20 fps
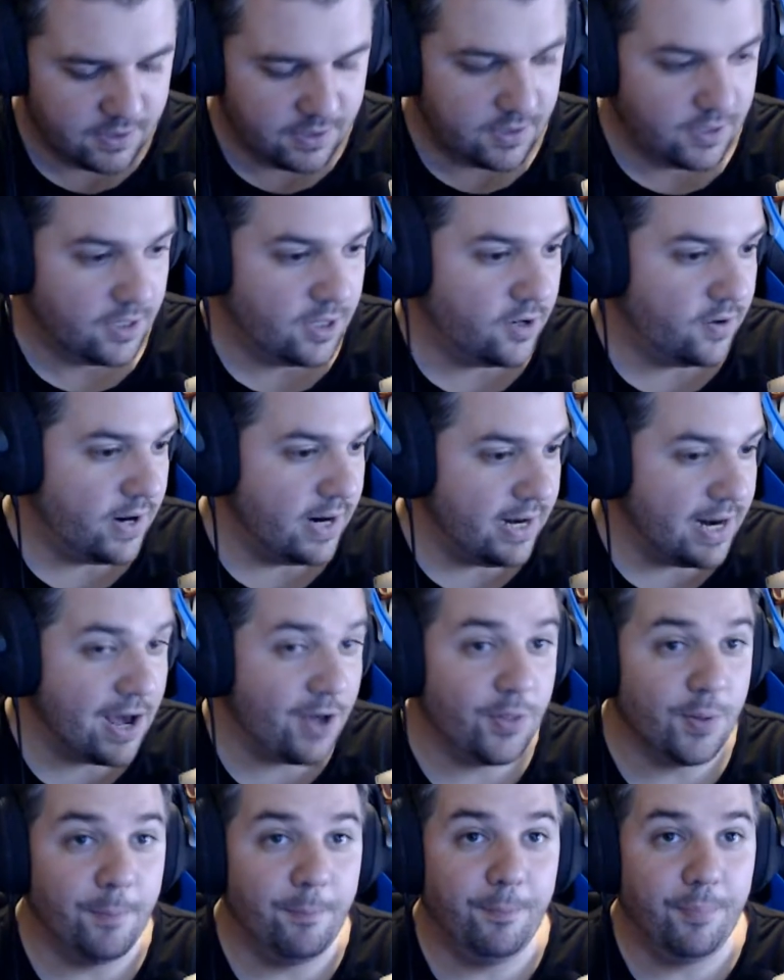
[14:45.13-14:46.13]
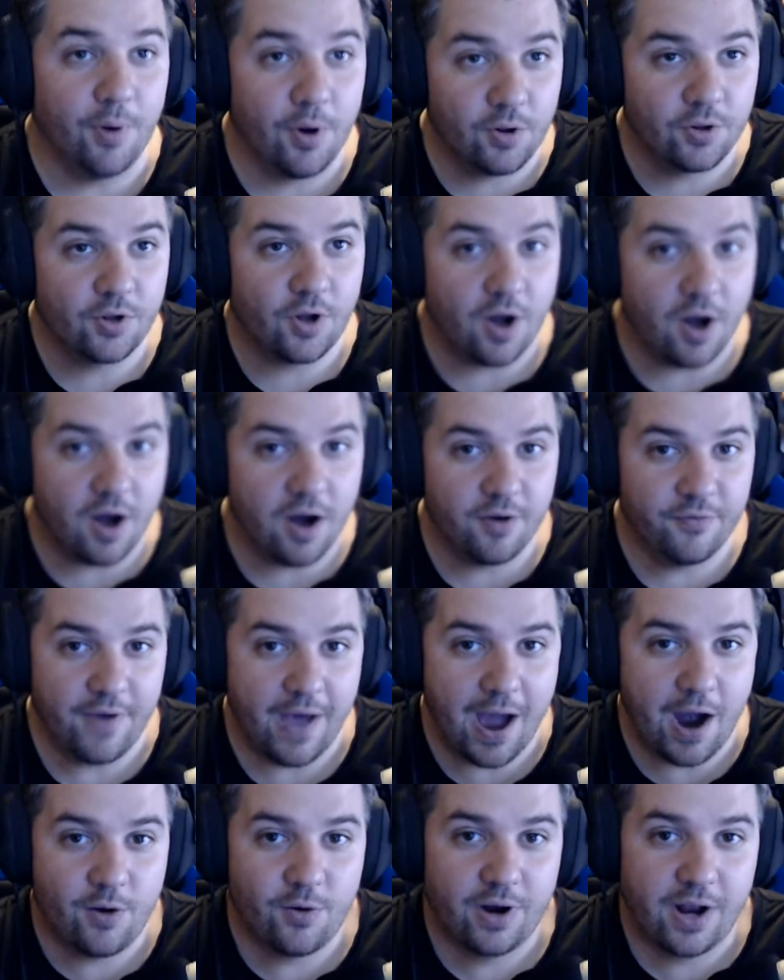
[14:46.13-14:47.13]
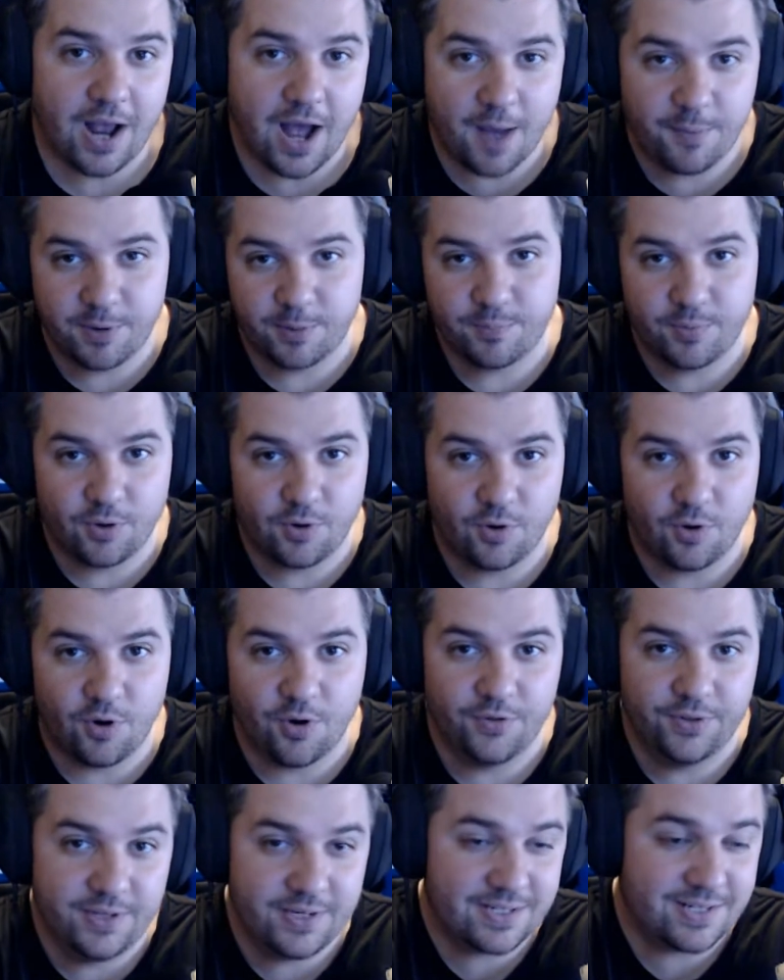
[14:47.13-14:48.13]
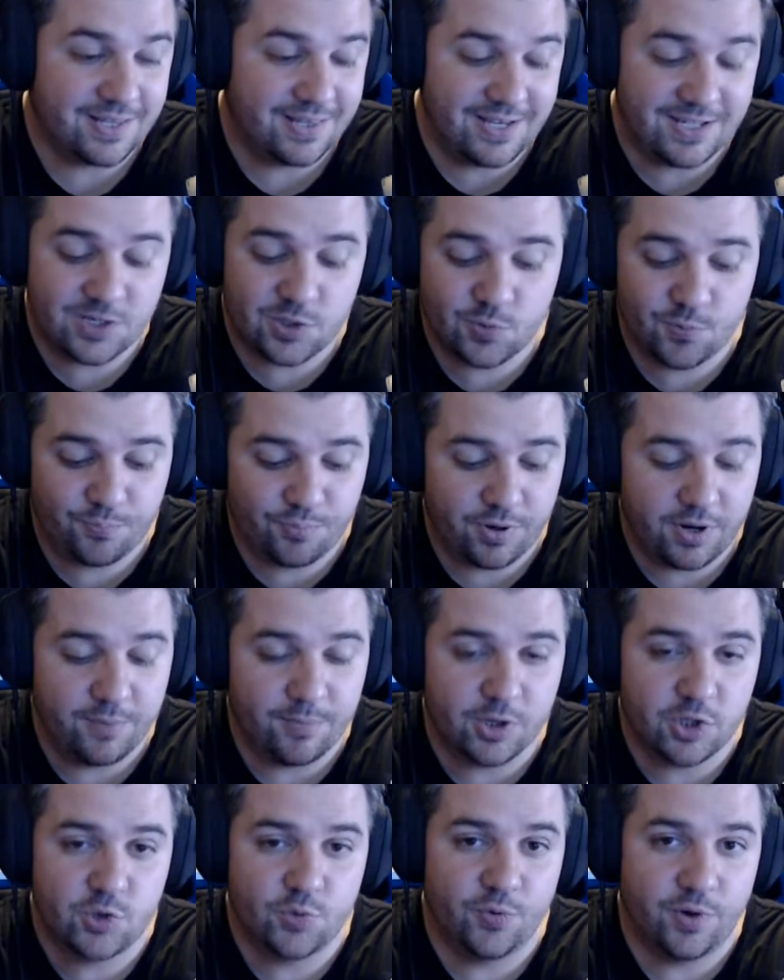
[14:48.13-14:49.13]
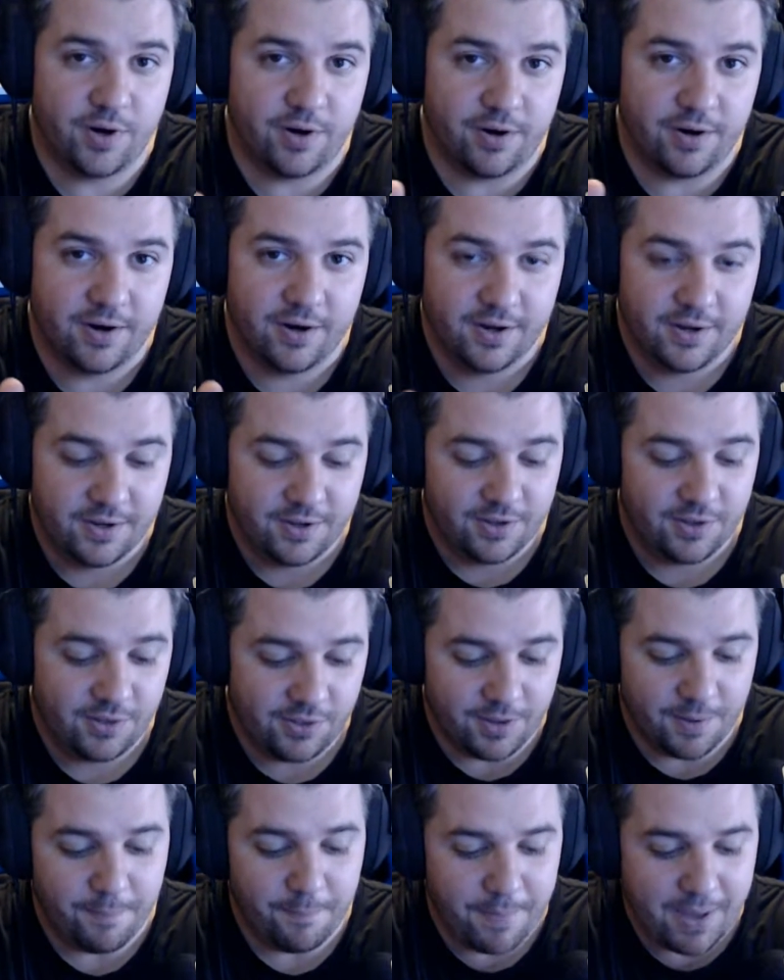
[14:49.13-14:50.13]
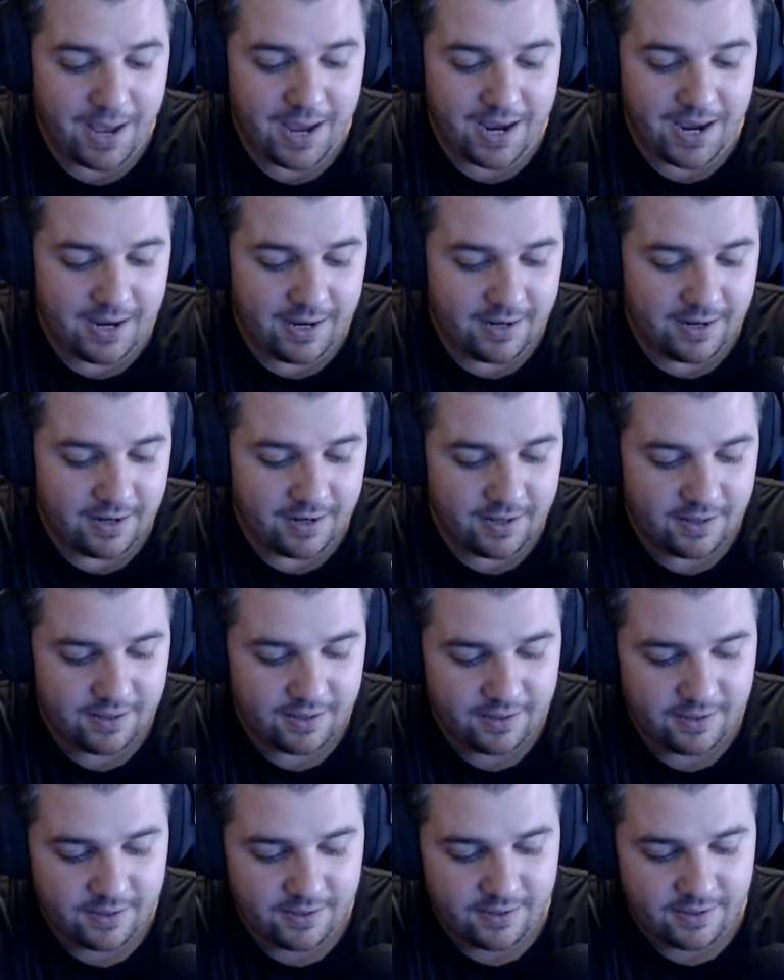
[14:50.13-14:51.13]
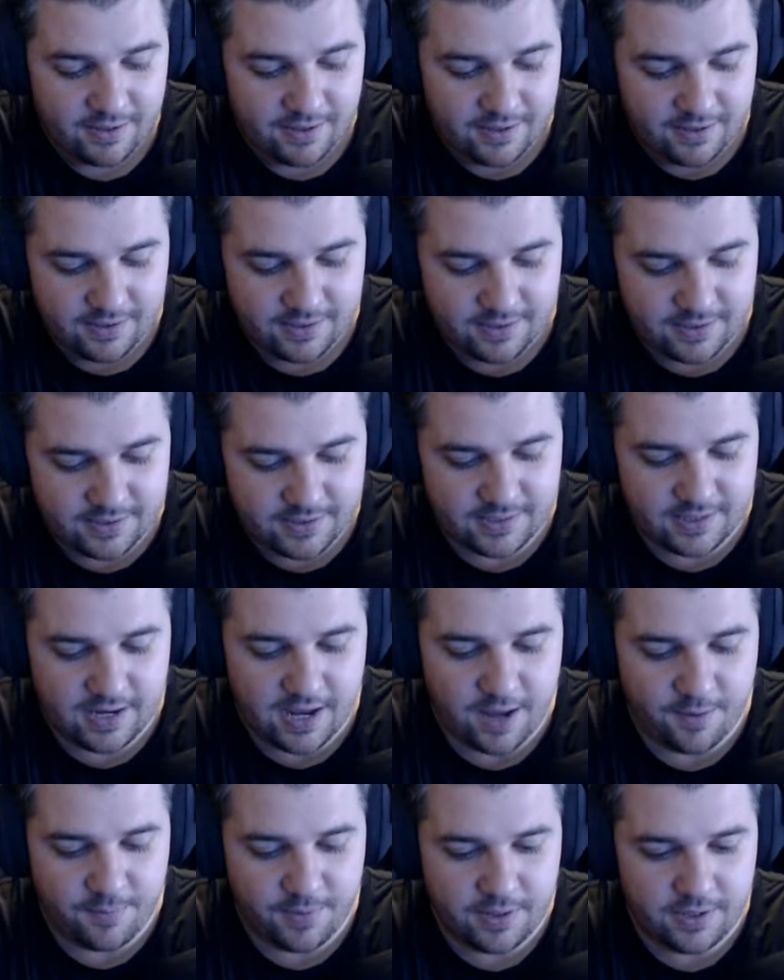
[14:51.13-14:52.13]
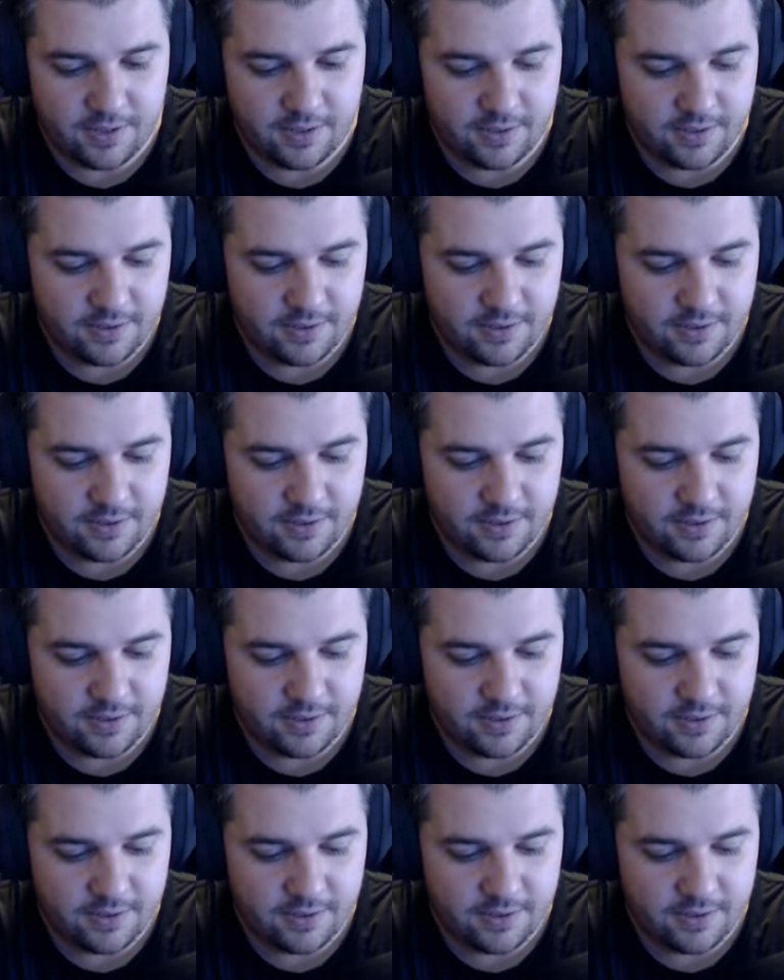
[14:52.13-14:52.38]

All right, now the bulk of our comic book haul. These this is pretty much where the main. Let's see how many.